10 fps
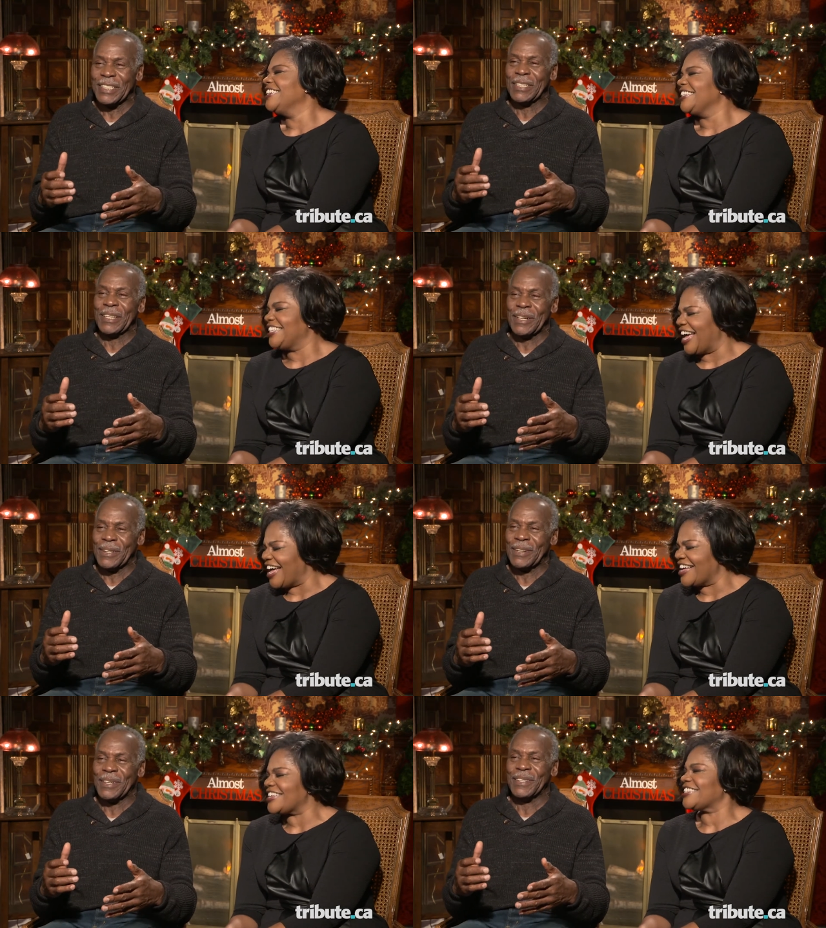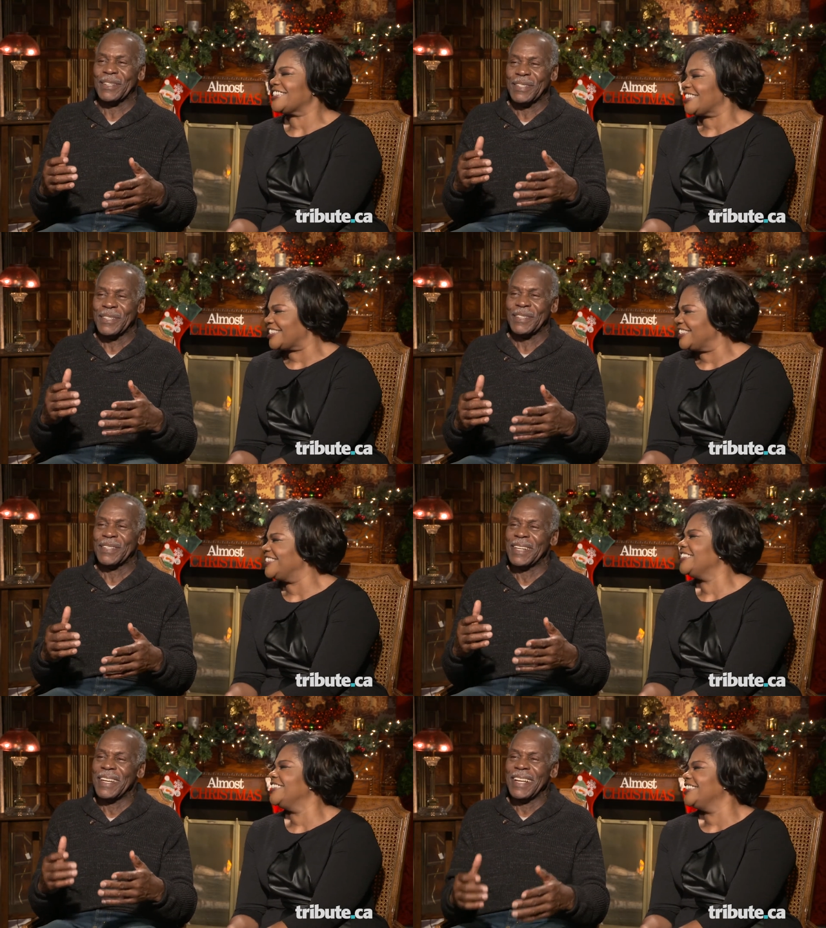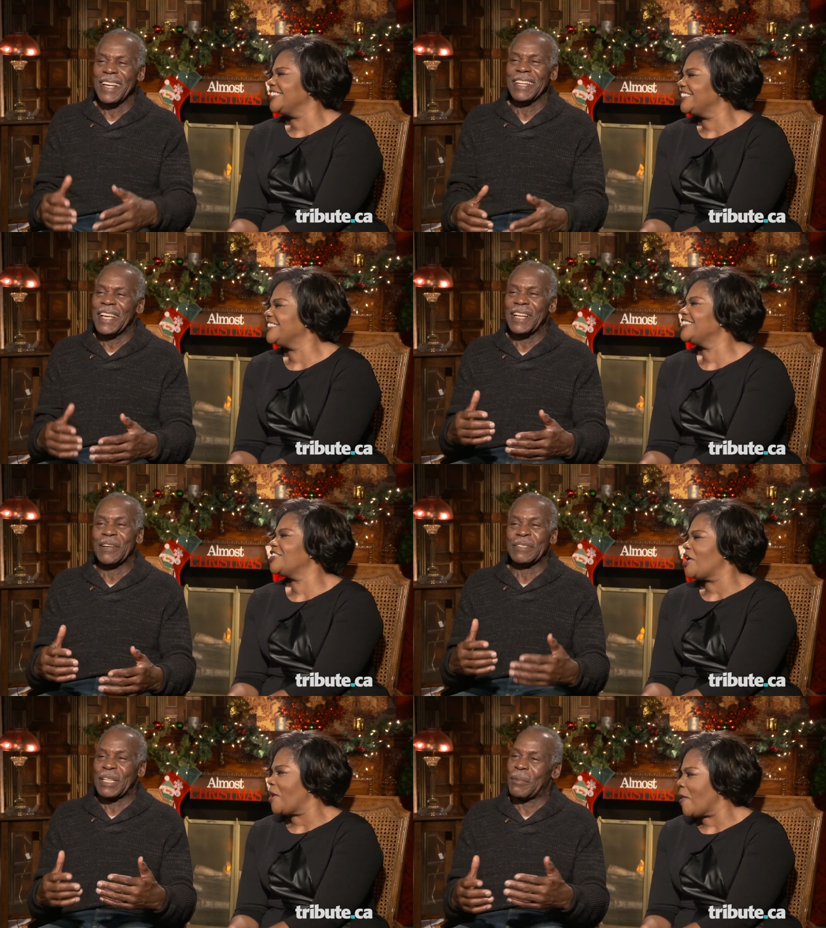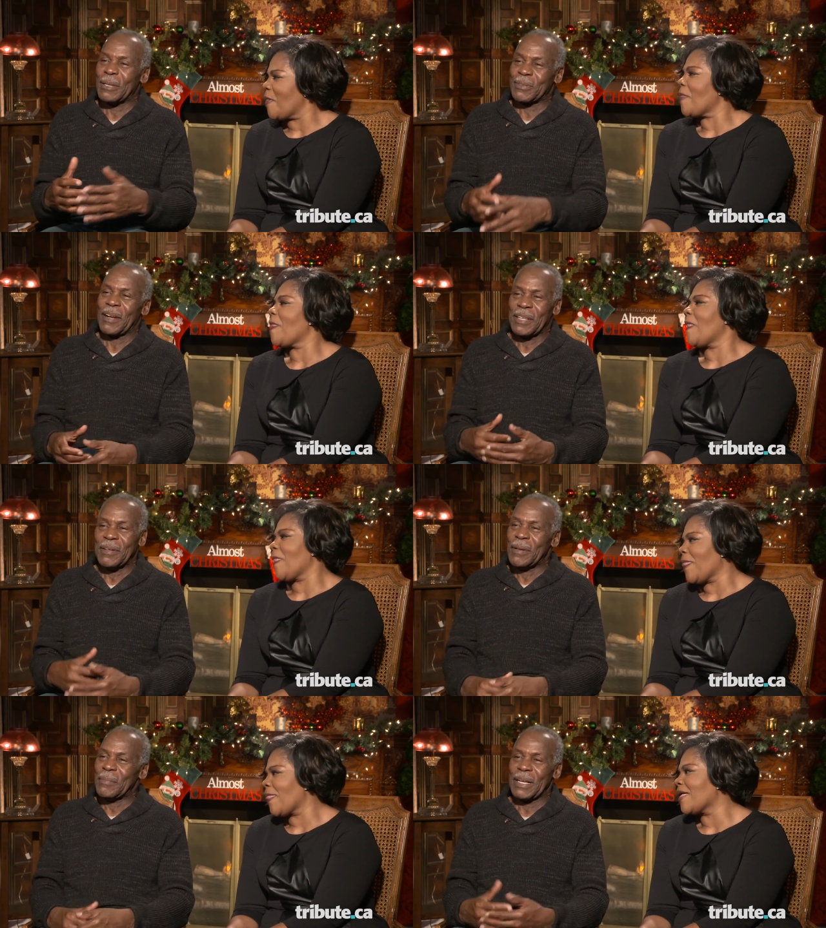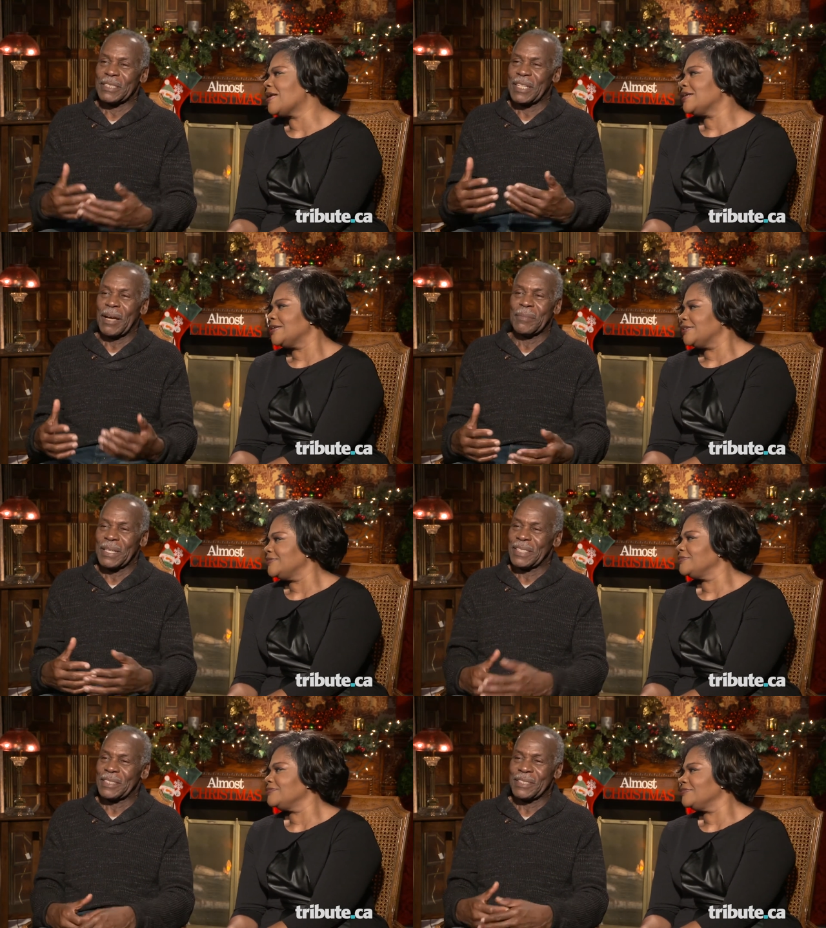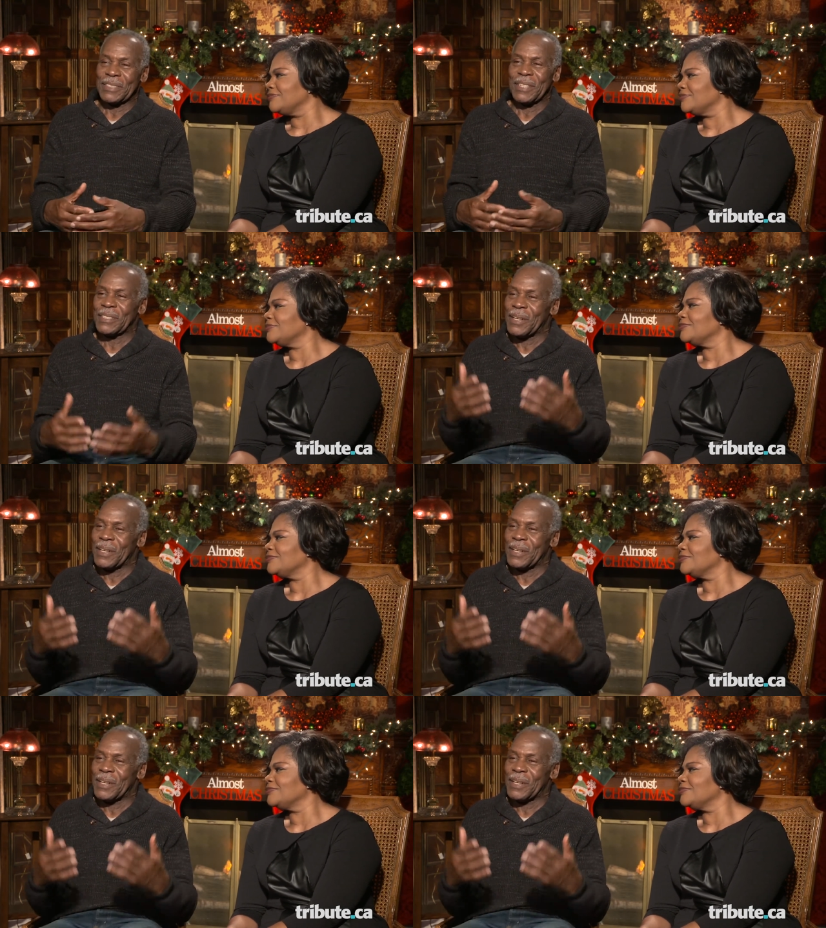Speaker 1: you know. Yes. And, and, every time I was around her, by the time I get to you